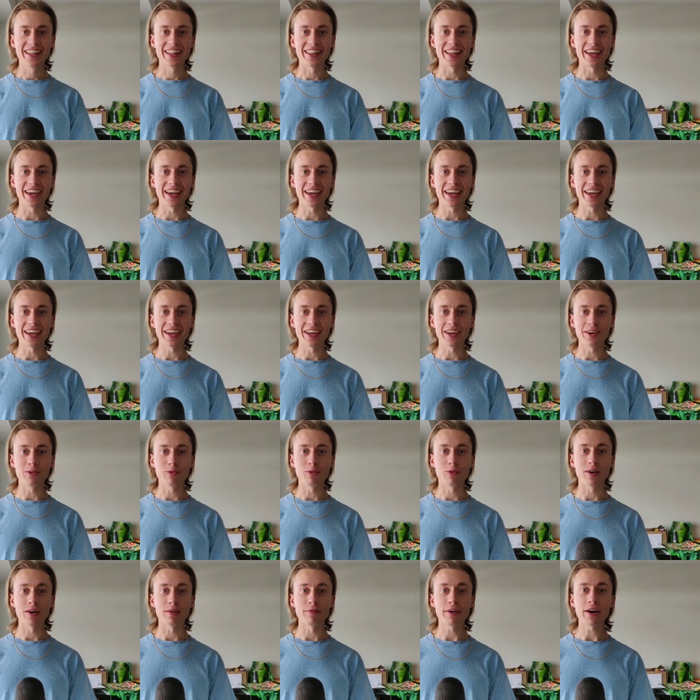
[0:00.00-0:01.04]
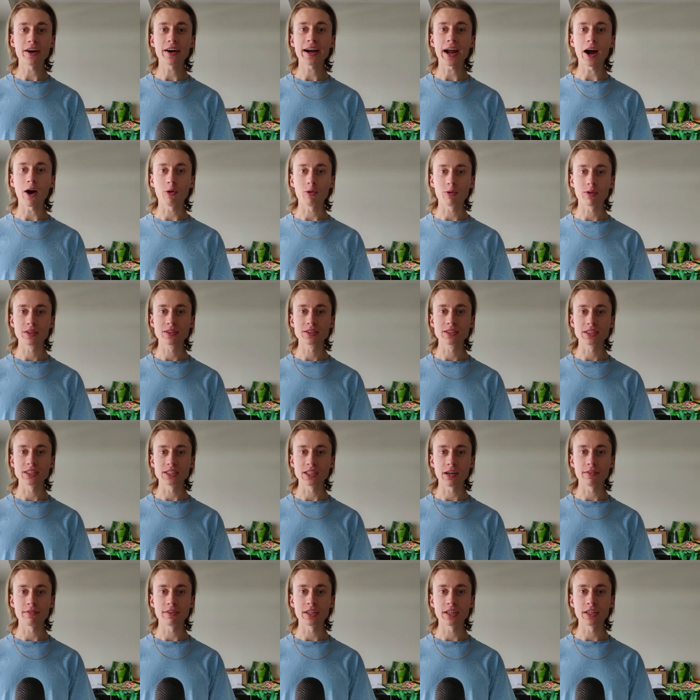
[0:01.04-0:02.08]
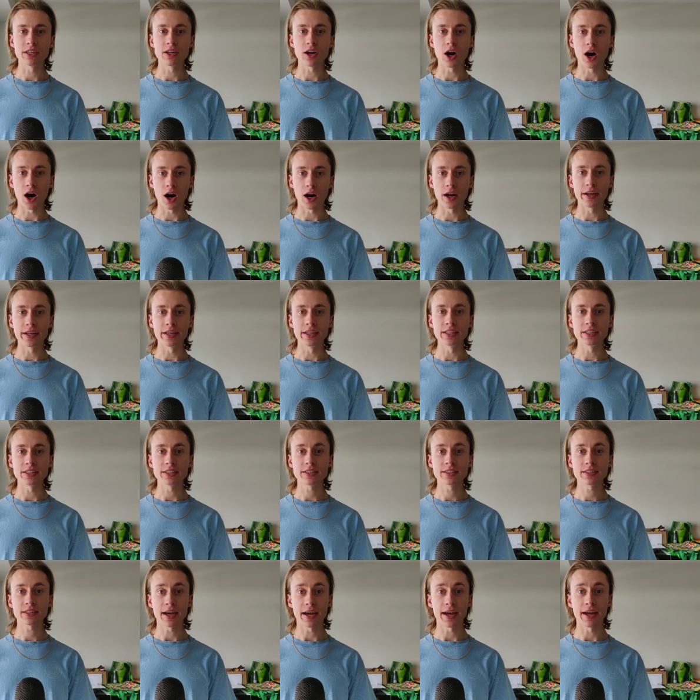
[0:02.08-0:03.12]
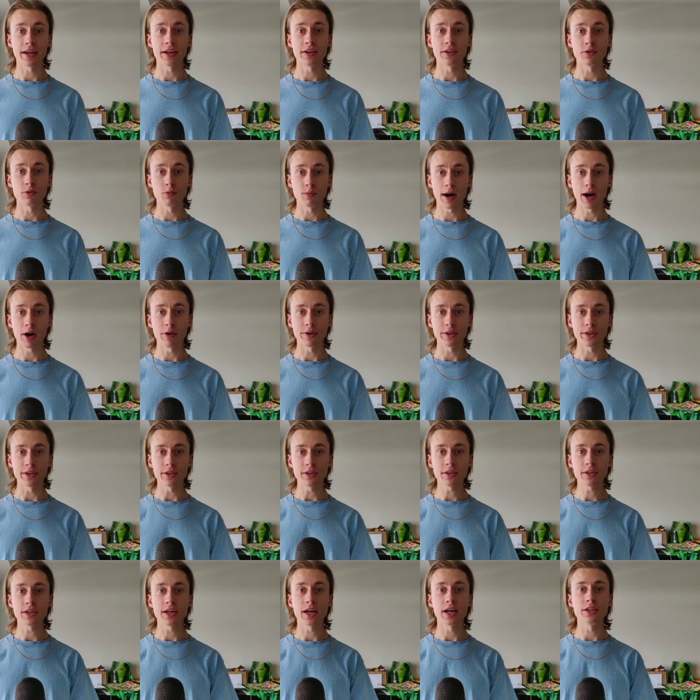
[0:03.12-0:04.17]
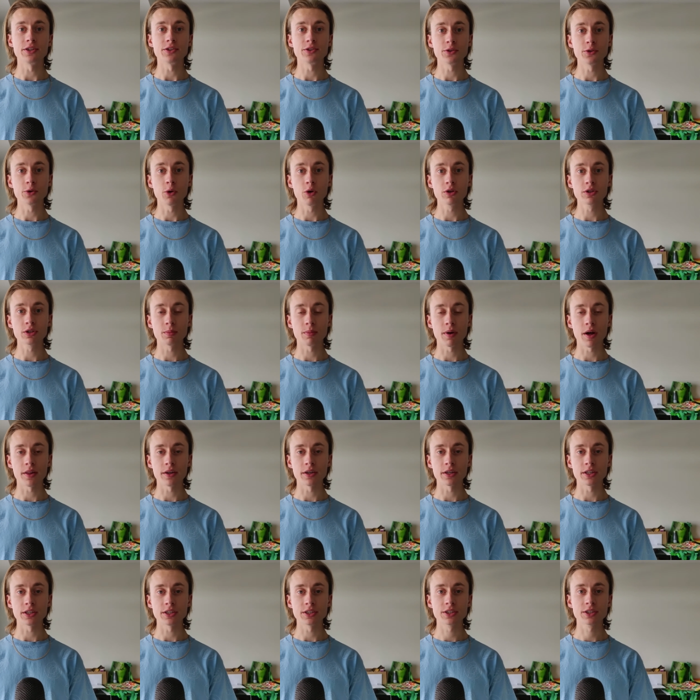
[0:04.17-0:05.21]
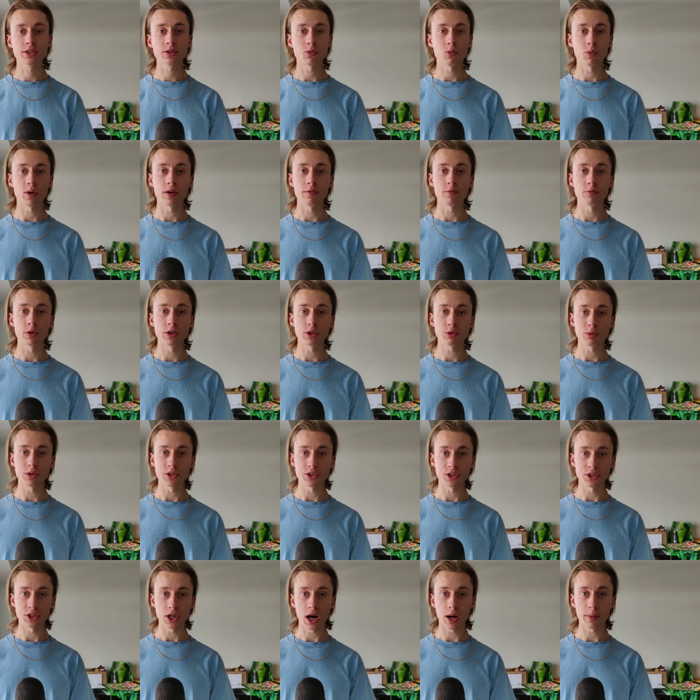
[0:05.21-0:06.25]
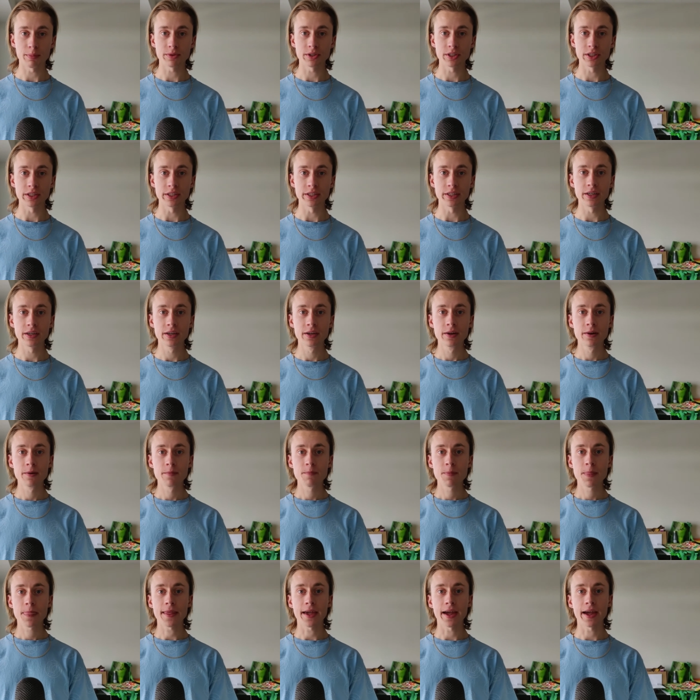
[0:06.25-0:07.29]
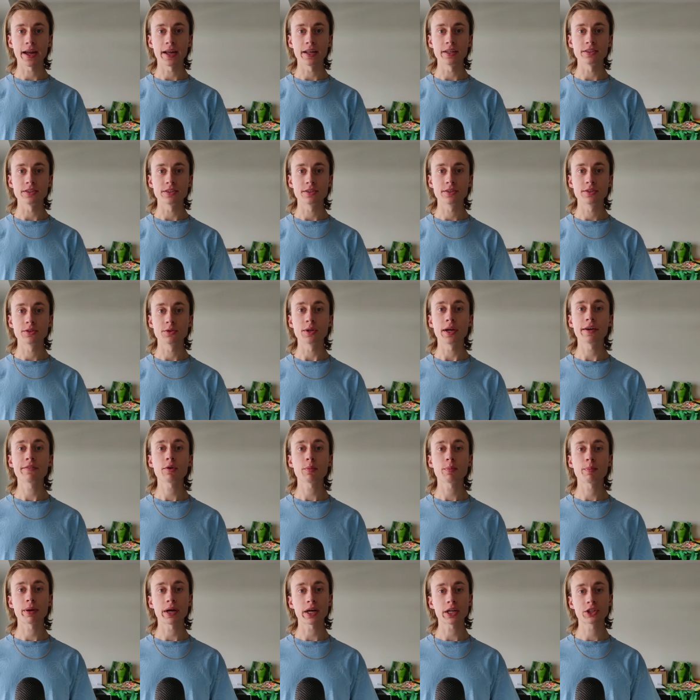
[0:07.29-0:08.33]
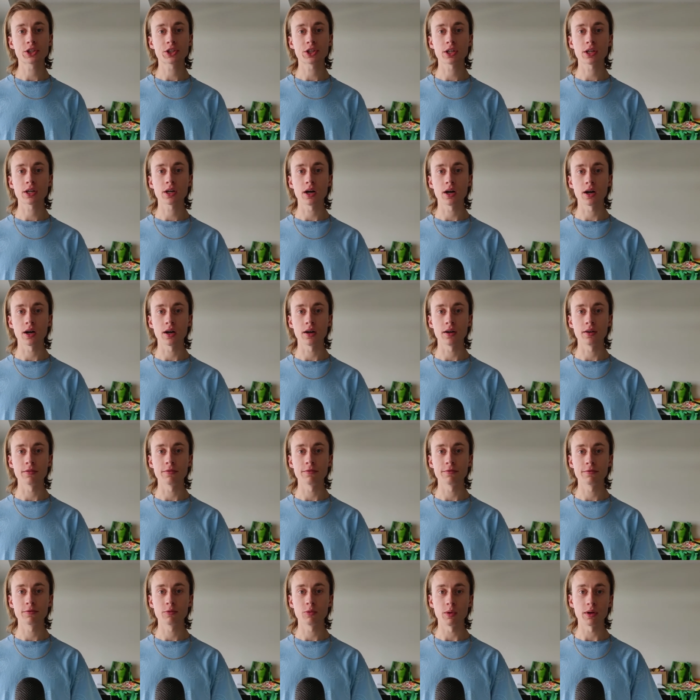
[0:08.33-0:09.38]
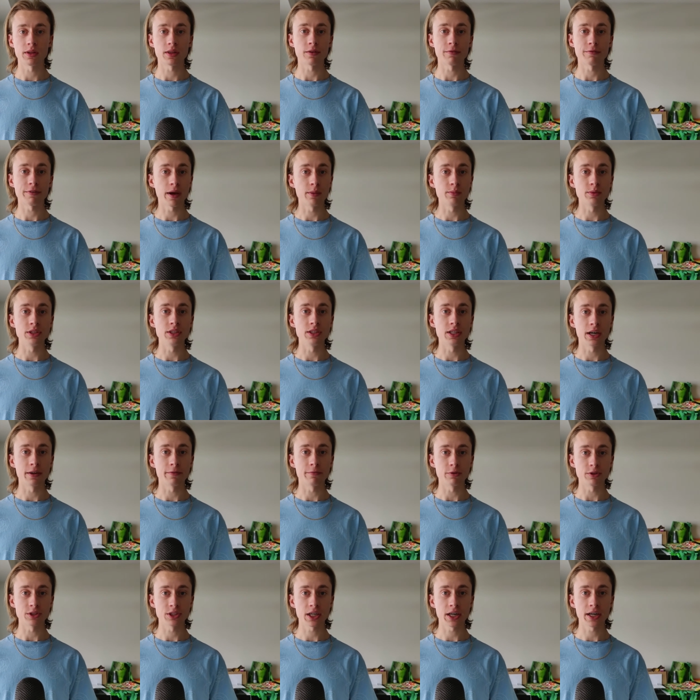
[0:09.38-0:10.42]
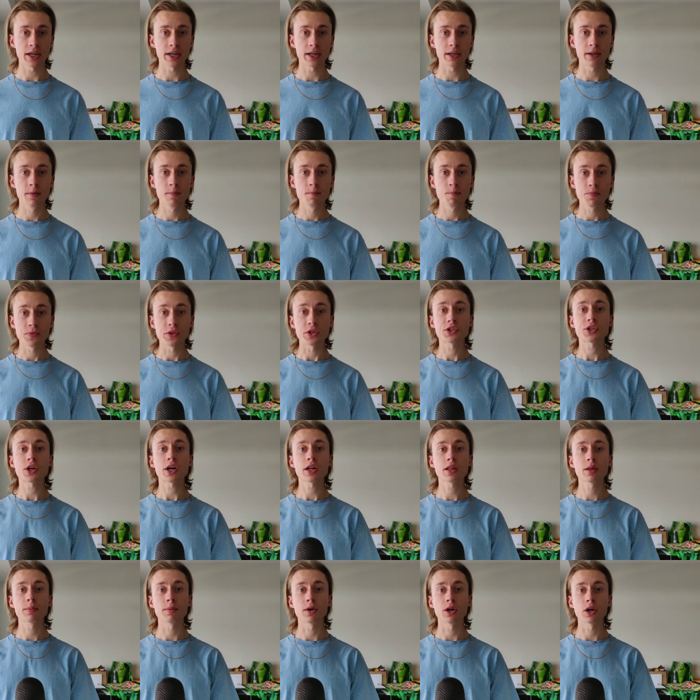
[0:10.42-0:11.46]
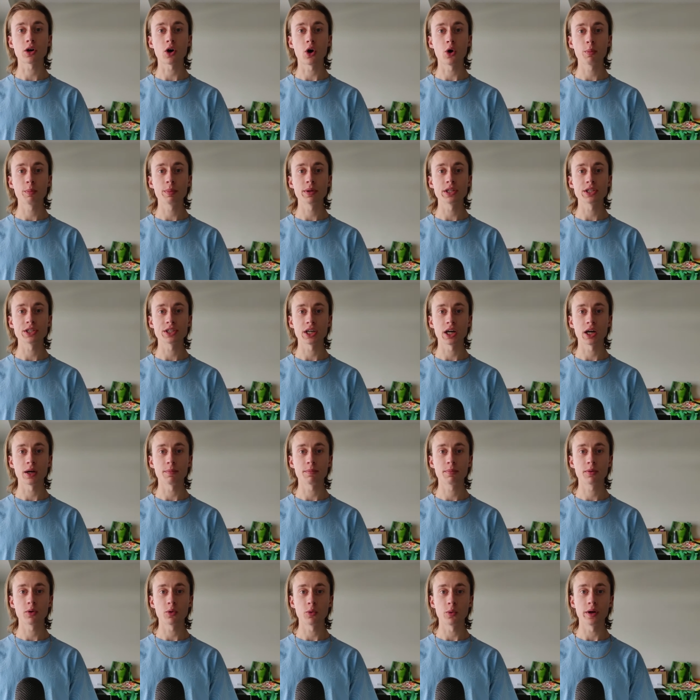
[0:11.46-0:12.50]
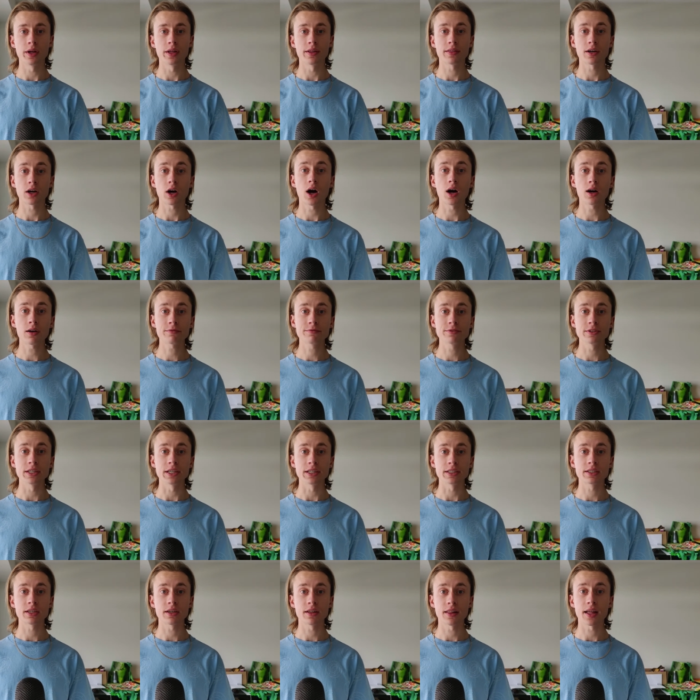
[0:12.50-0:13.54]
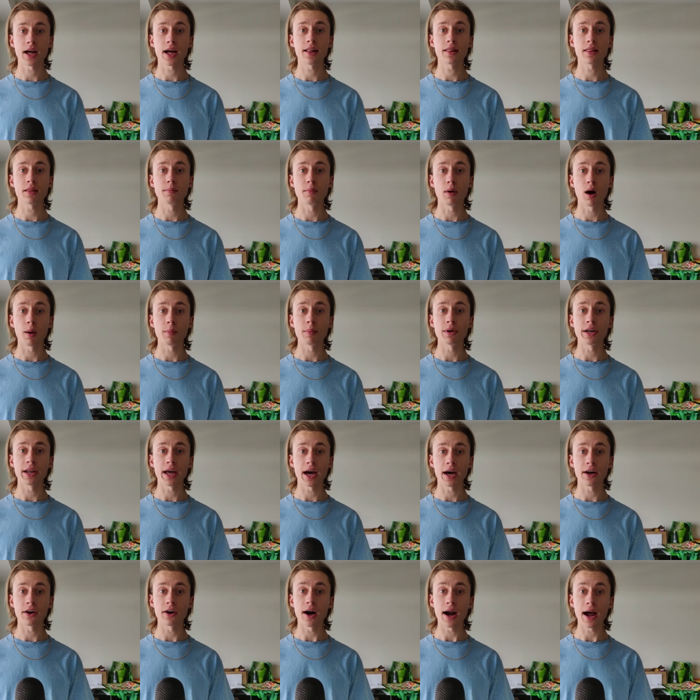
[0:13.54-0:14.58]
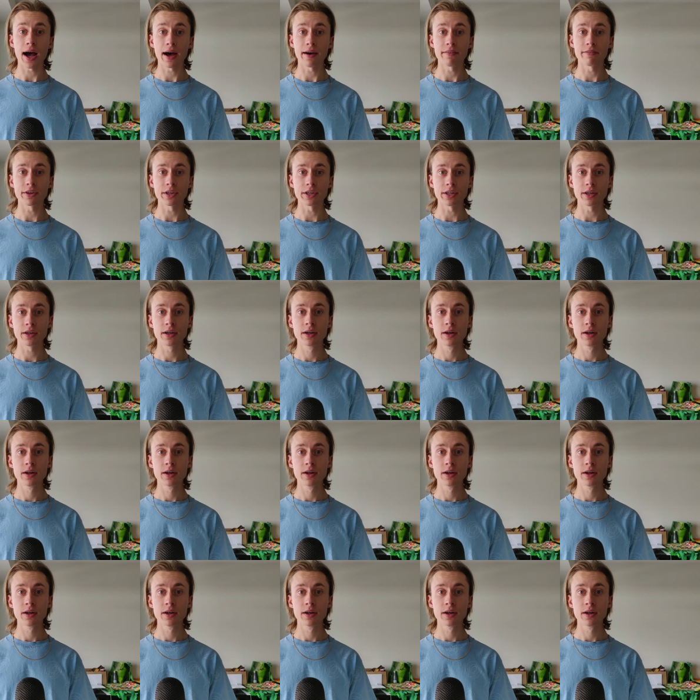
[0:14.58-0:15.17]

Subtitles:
They were very outwardly loving, honest, and rowdy. He had 2 older brothers, one of which was adopted. And to give a picture of what the family life was like, the start of the book opens up with a conflict that the mom and dad are having.